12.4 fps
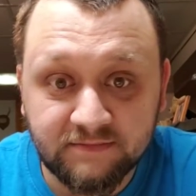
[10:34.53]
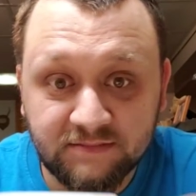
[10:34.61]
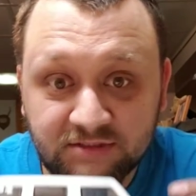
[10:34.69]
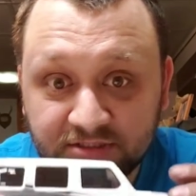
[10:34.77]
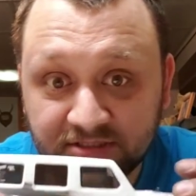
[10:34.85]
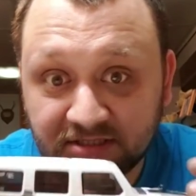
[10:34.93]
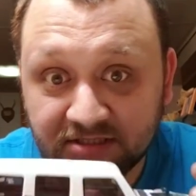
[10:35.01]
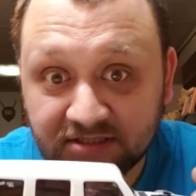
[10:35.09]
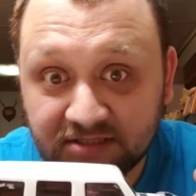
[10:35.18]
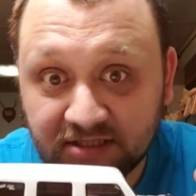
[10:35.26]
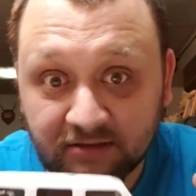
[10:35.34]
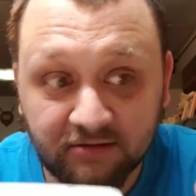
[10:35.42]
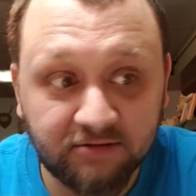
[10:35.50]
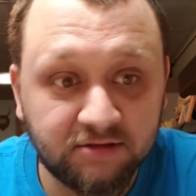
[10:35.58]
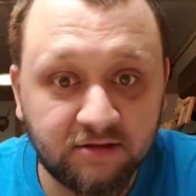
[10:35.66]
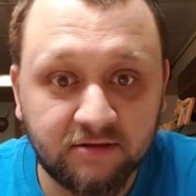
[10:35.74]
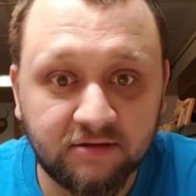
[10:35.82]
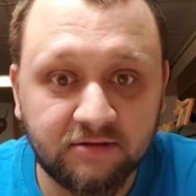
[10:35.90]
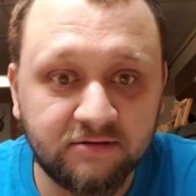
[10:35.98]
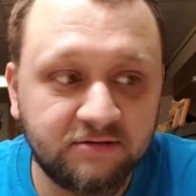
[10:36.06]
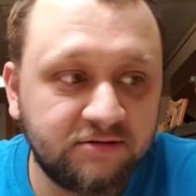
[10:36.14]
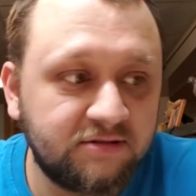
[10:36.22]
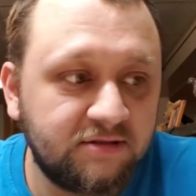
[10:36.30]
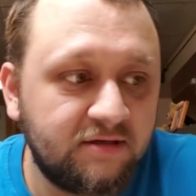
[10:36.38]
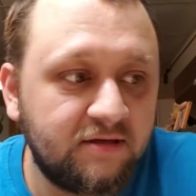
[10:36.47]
She's got the stickers on hers.